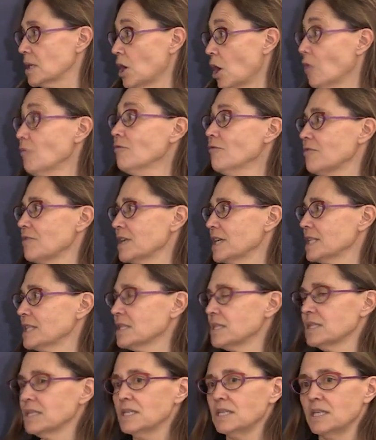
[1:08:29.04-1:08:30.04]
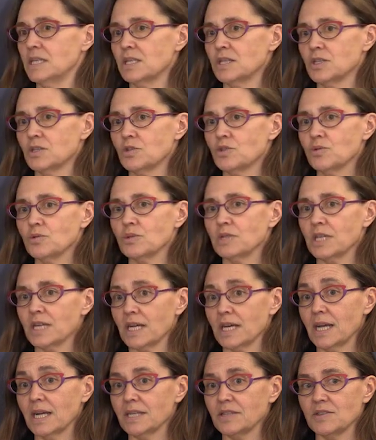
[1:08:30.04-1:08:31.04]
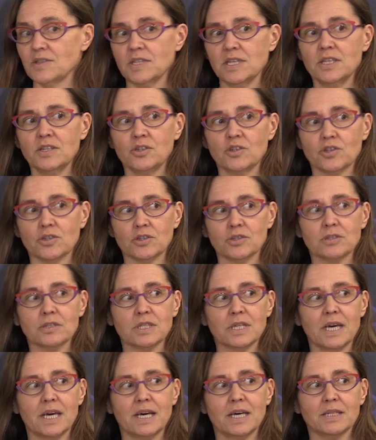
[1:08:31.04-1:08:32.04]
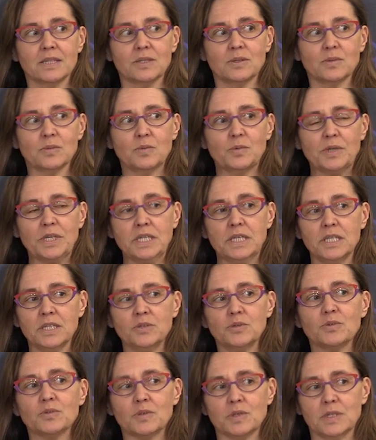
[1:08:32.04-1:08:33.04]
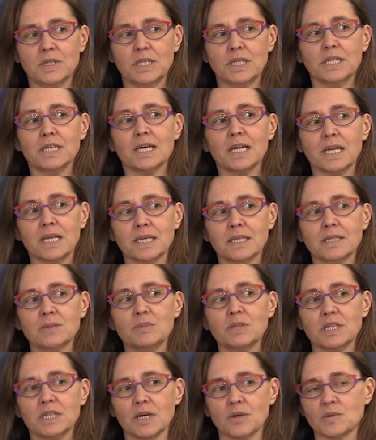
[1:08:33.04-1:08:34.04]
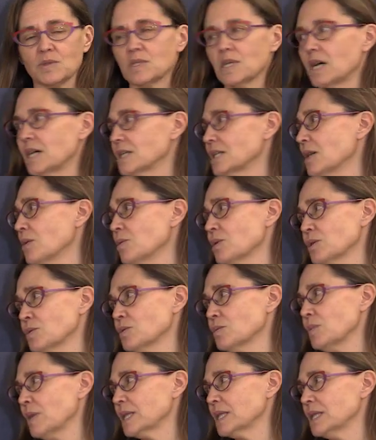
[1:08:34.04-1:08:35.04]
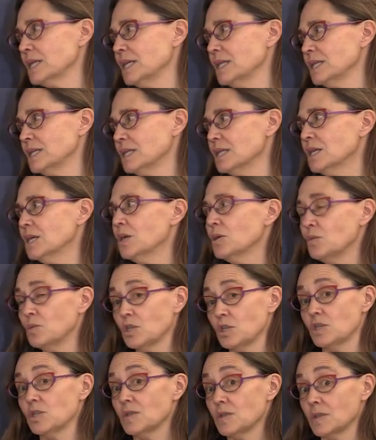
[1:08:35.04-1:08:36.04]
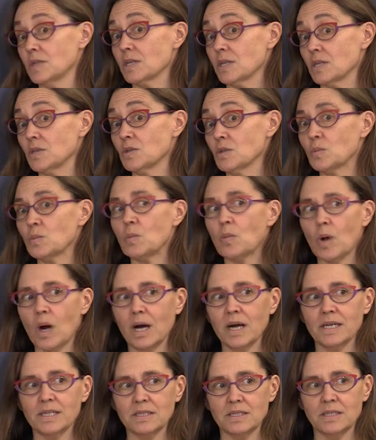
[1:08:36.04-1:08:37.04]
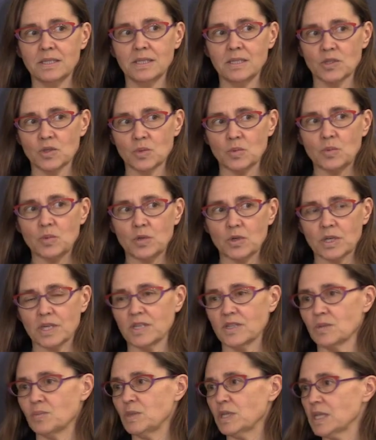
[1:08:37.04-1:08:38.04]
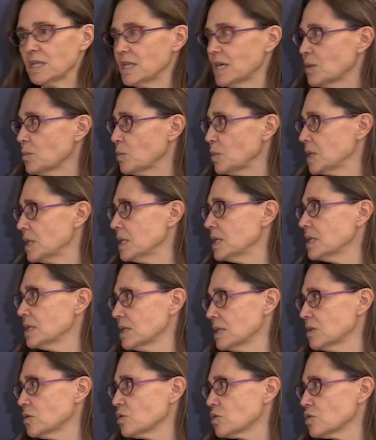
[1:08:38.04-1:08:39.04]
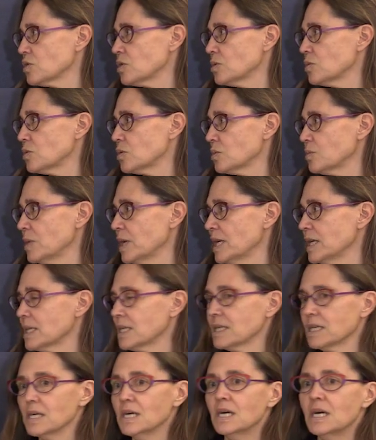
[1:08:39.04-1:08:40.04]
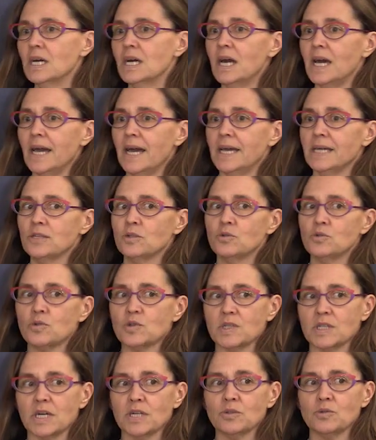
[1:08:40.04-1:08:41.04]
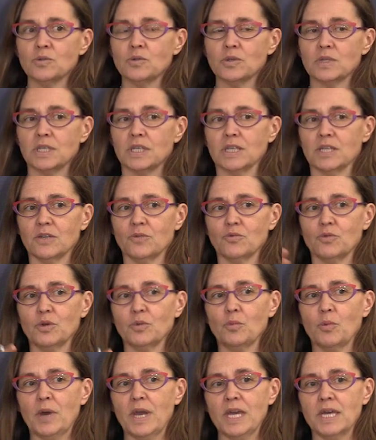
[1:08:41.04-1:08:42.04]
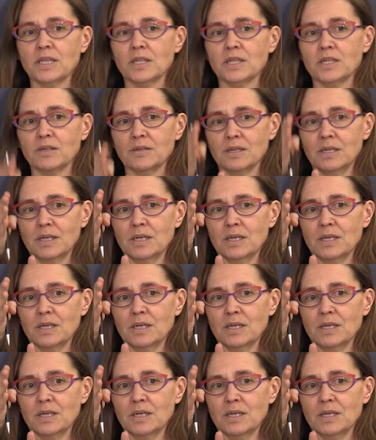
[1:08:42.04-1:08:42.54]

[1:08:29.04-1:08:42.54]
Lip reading: conflict is to the realization that we need to think a little bit outside our own mandate, which is the reason why this work has been done within also the World Bank. And to start to think, if we wait